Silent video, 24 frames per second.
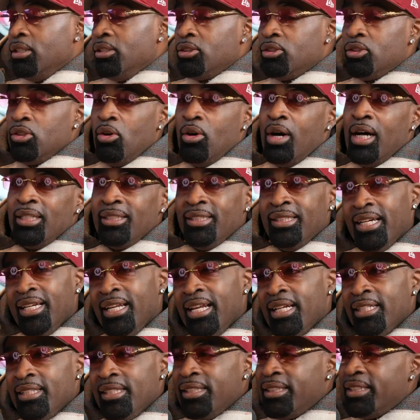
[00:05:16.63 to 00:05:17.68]
So I say
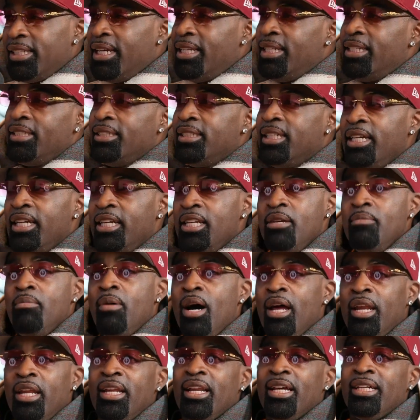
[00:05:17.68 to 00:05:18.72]
that to say this to
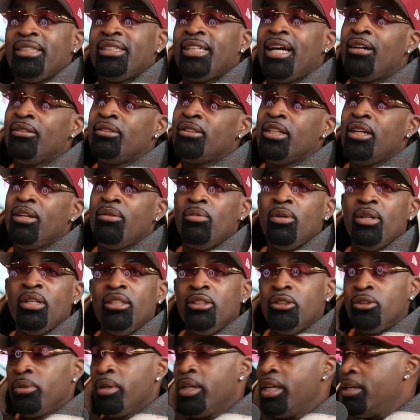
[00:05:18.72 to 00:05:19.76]
anybody that's out there with a
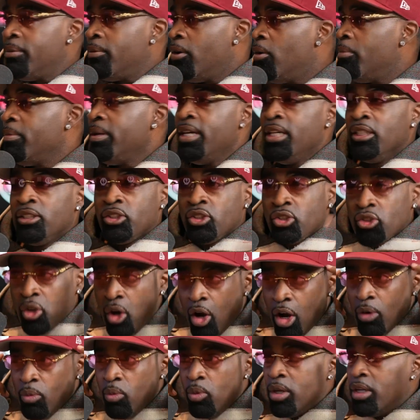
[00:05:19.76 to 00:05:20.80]
dream, homie. It
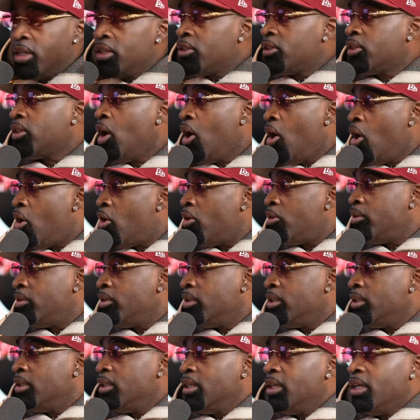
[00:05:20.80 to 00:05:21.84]
start with a thought,
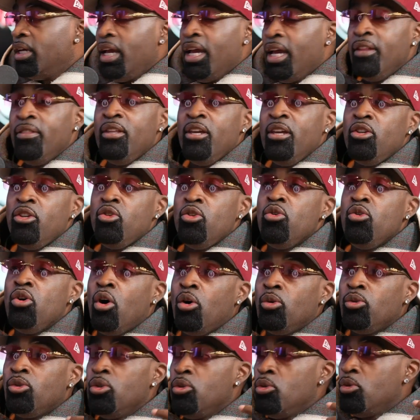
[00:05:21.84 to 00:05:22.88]
and then you go
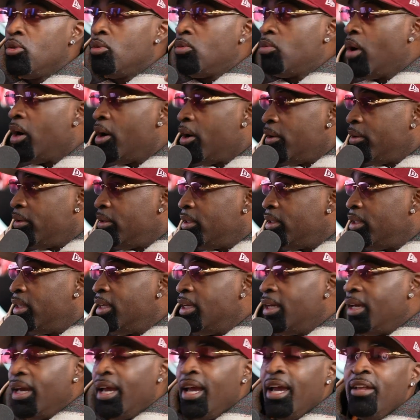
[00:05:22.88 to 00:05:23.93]
do the work,
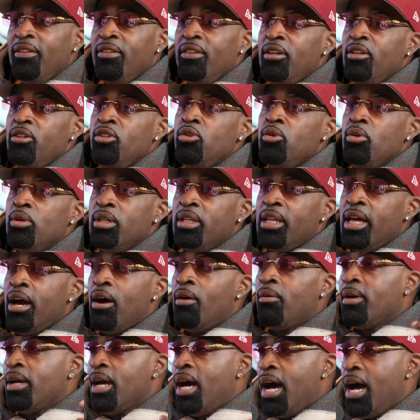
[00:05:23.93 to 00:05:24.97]
and then you allow
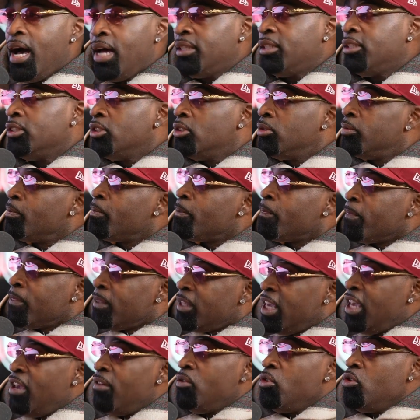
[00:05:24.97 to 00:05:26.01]
God to
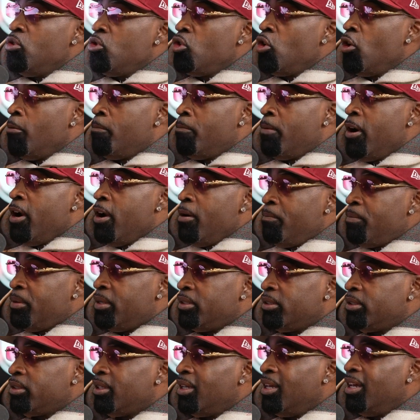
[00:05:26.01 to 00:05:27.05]
give you your
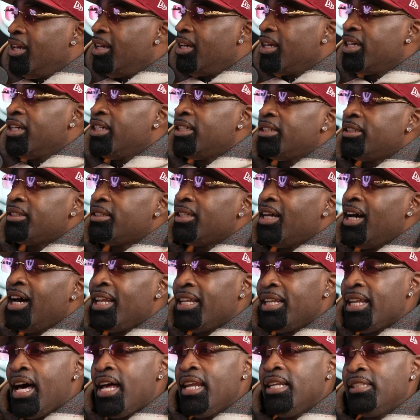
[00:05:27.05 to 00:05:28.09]
purpose. Because a
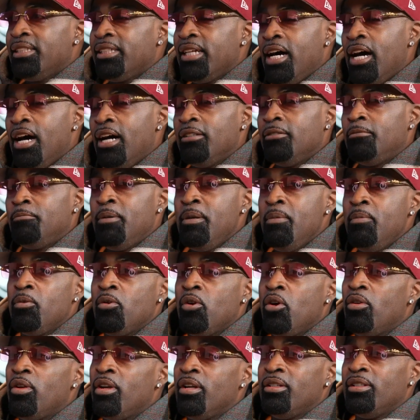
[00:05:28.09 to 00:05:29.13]
lot of times people
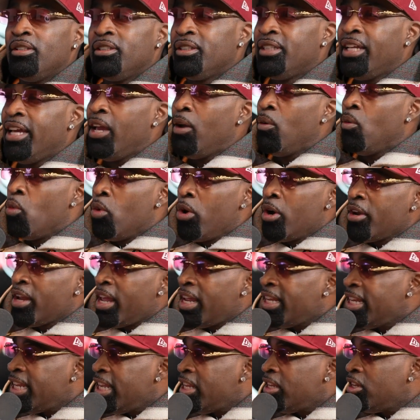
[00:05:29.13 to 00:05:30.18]
don't understand where they
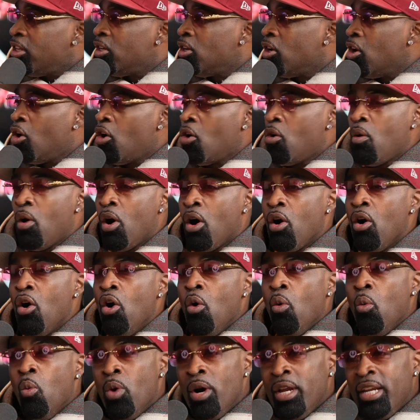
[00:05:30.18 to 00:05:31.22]
need to go or
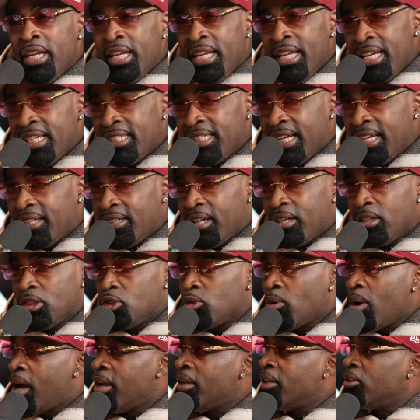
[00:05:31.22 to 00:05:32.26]
what it is that they're
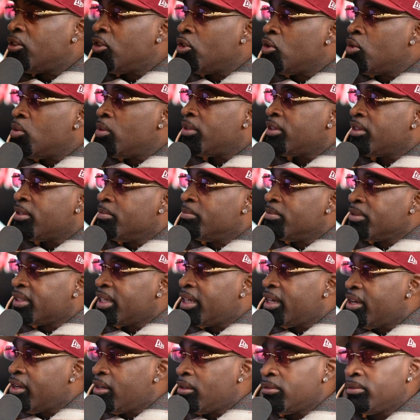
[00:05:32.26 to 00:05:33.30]
trying to do with
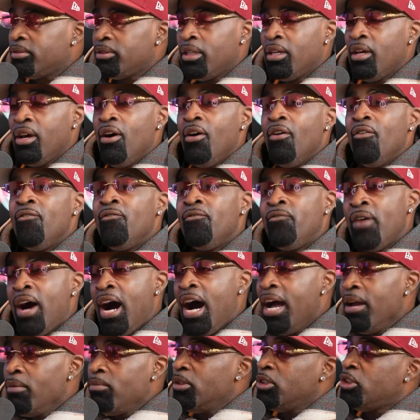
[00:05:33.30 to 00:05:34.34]
themselves.
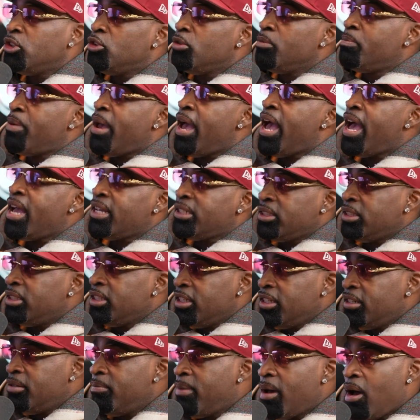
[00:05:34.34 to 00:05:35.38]
Find what you're
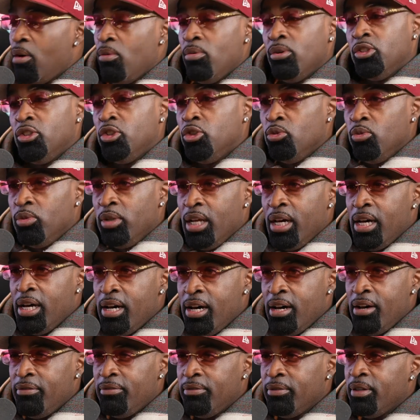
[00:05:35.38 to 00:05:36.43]
passionate about, what you
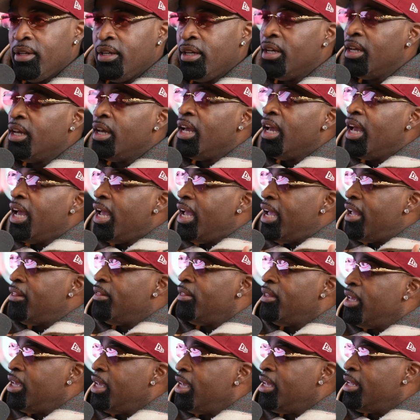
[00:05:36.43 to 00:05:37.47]
love, and
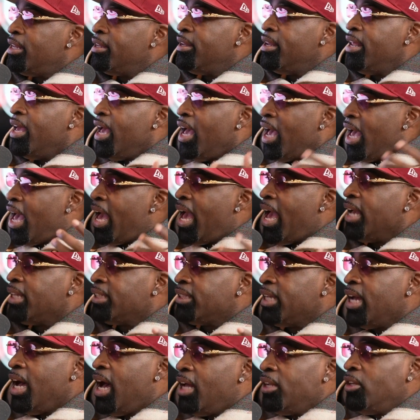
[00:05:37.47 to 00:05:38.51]
then ask
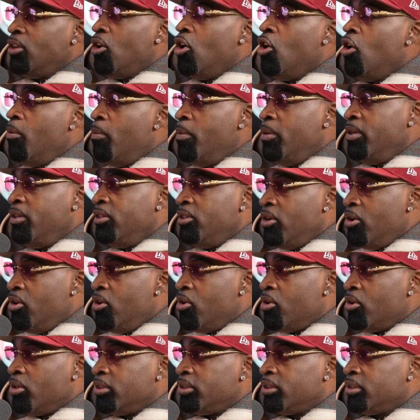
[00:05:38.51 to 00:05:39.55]
God to open the
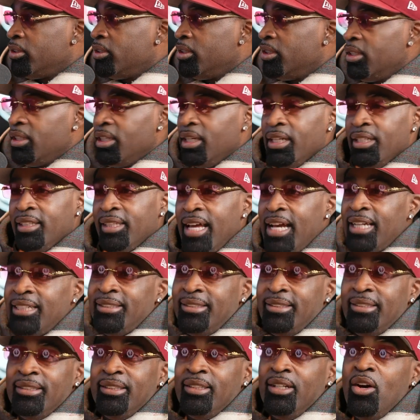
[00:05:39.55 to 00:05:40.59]
doors.
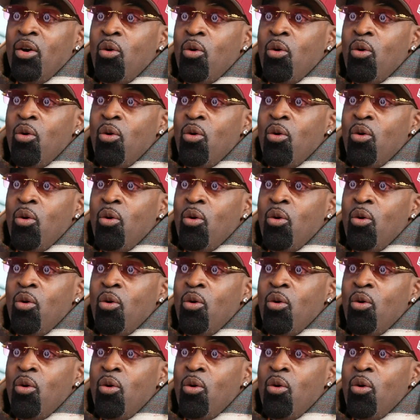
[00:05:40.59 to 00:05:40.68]
That's